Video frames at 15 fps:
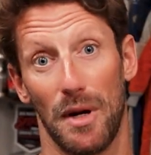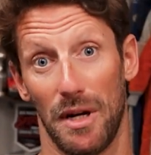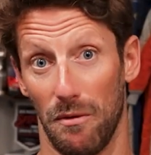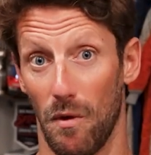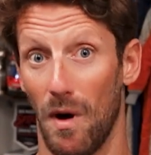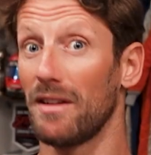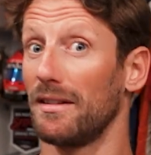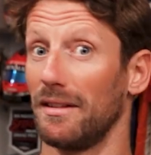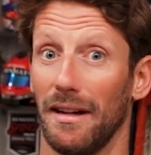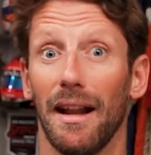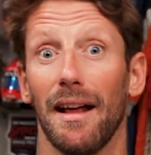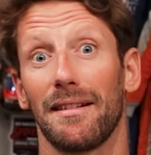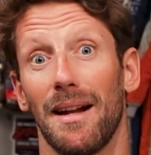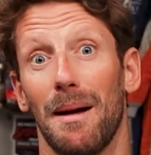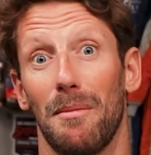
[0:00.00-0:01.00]
but it wasn't the
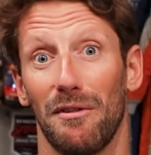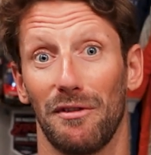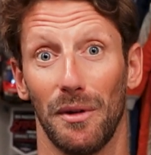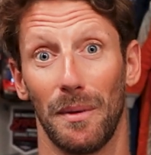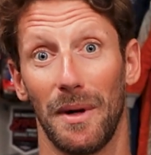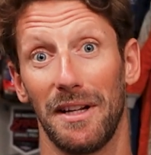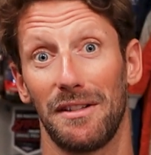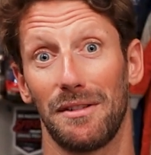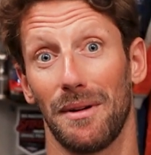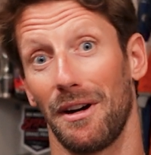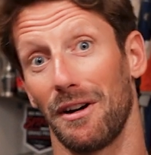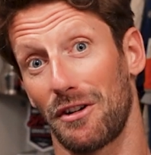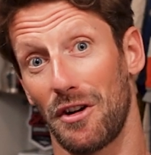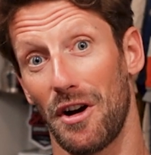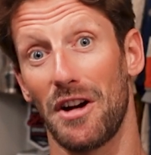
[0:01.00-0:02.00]
last lap of the race. So I
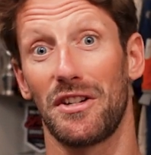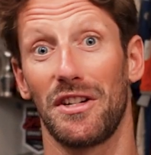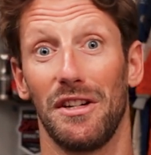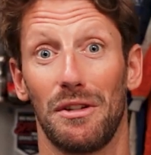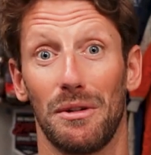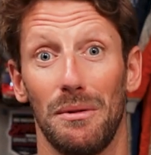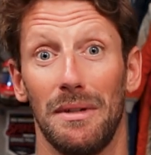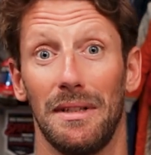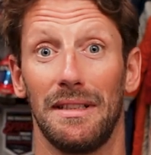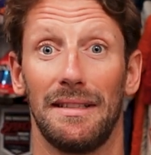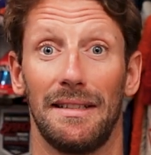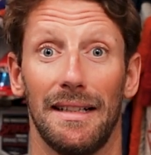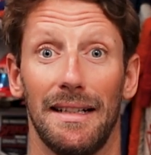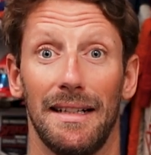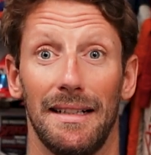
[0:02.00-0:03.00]
got crashed into
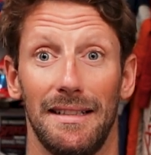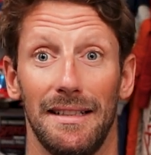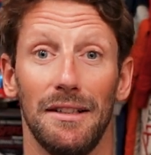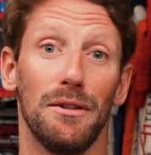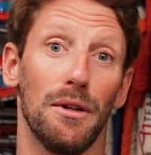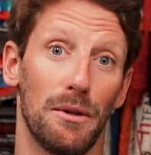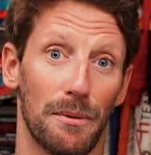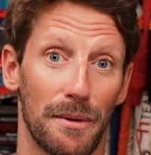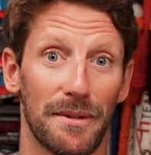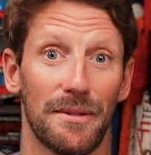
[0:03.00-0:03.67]
and didn't do a good